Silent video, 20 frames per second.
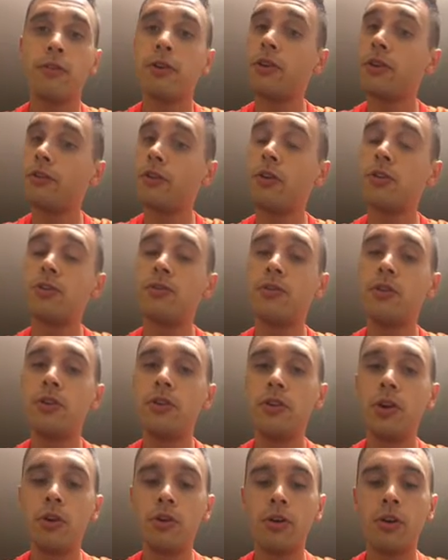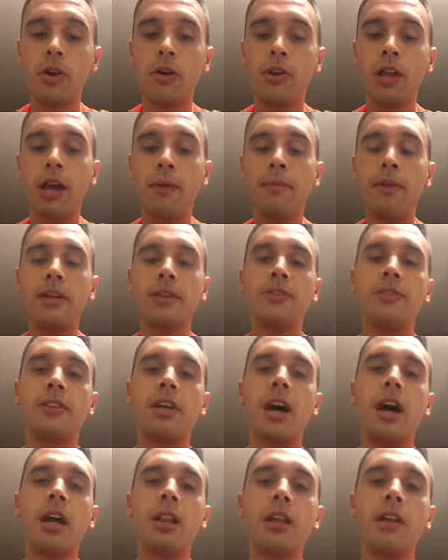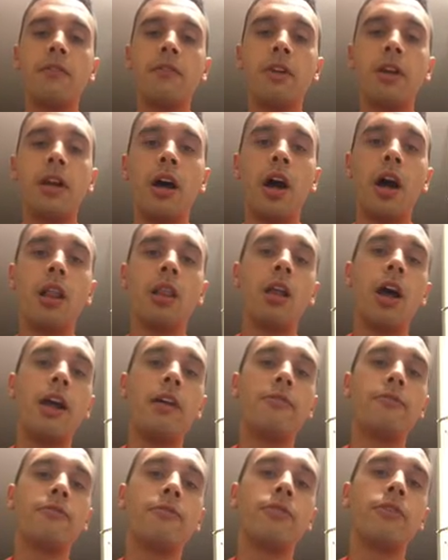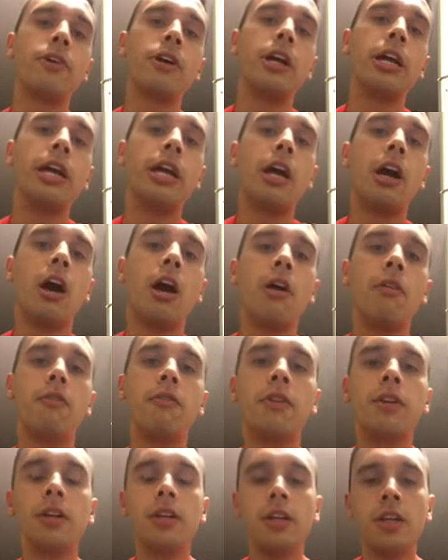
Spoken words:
For those of you who don't know, that means living a life free of